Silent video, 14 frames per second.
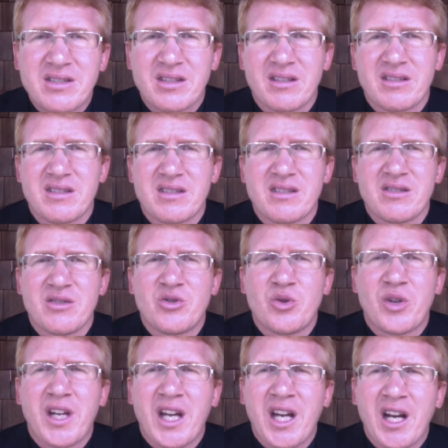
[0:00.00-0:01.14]
us to
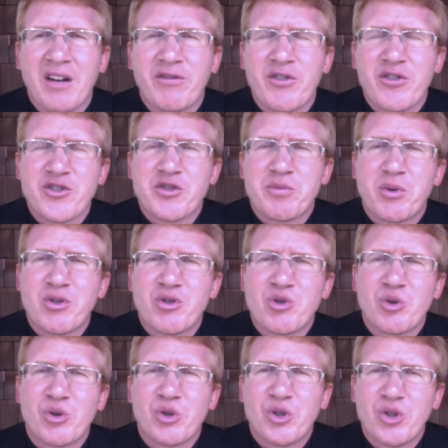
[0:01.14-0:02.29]
care for the
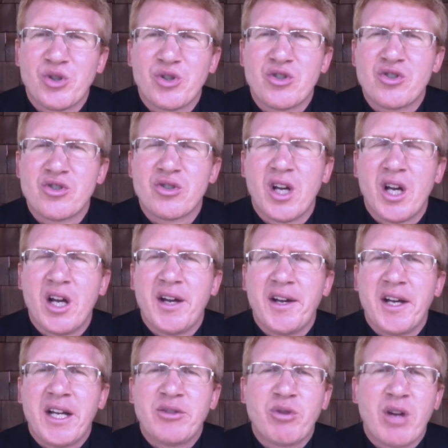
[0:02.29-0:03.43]
spiritual goods,
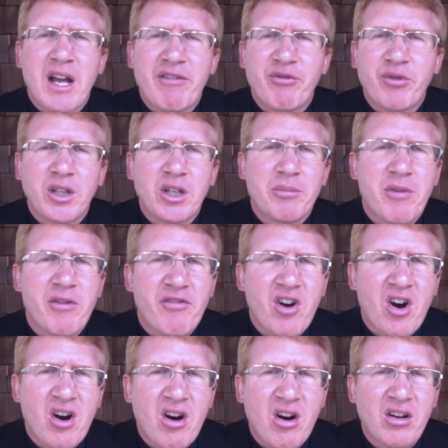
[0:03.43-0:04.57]
to have freedom of
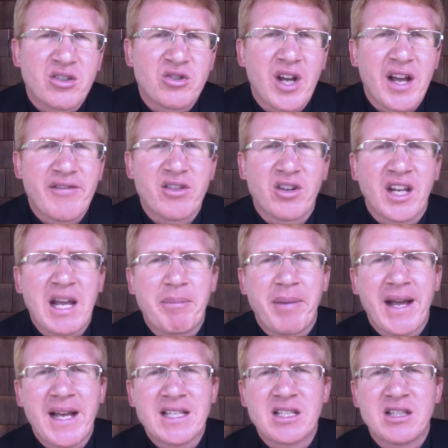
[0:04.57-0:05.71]
heart, to have the
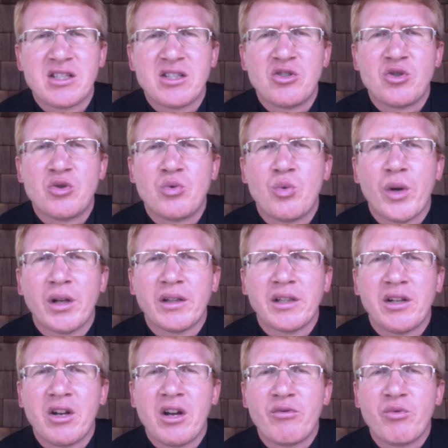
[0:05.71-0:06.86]
capacity to really
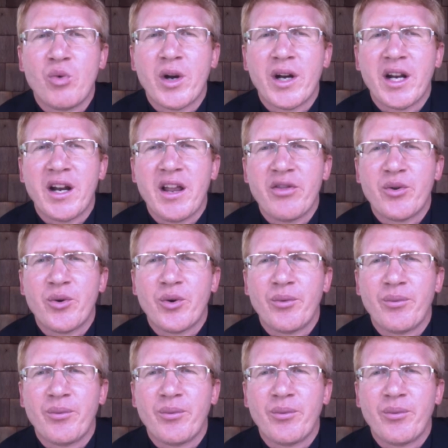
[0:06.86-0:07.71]
love one another.